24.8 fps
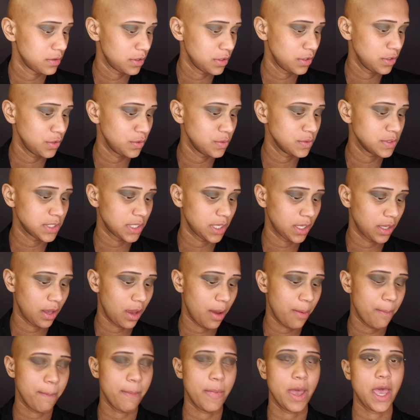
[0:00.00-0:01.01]
using
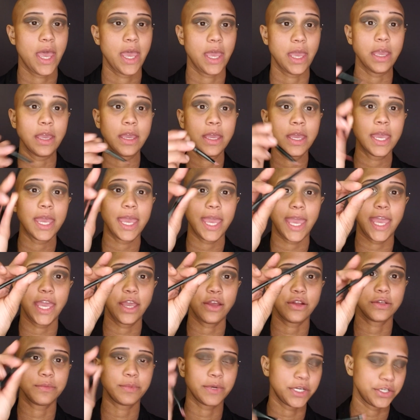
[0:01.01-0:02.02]
my
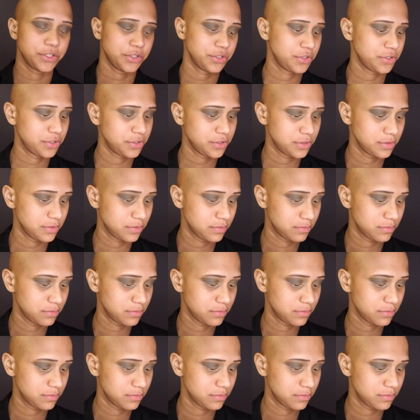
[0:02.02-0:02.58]
angled brush.